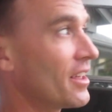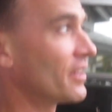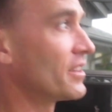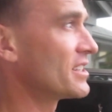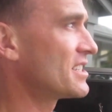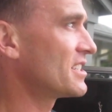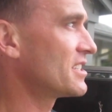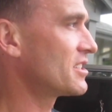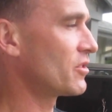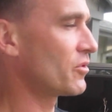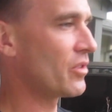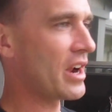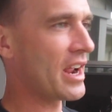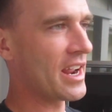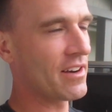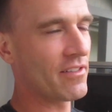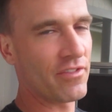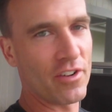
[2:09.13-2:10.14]
this is the
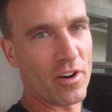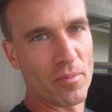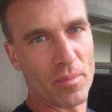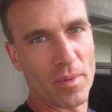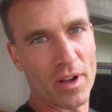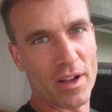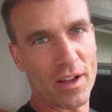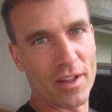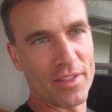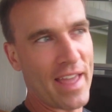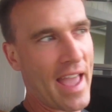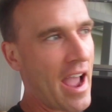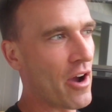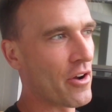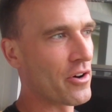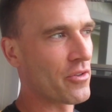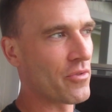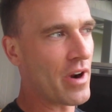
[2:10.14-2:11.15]
rain from uh, the
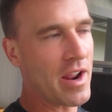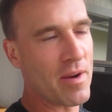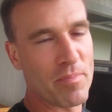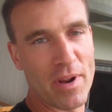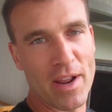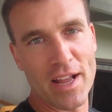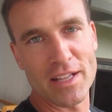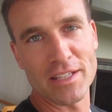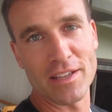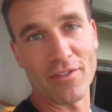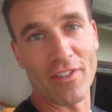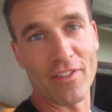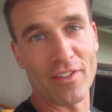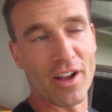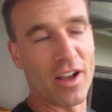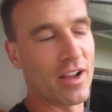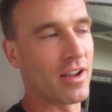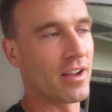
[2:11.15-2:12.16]
outer rain bands of
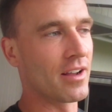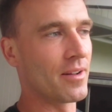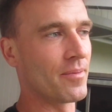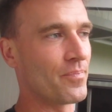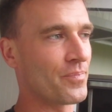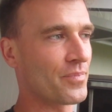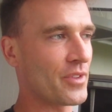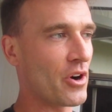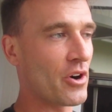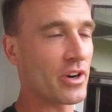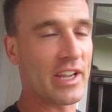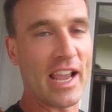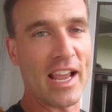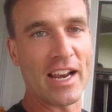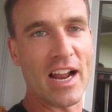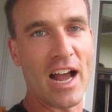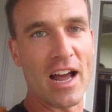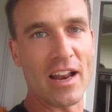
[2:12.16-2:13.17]
uh, Hurricane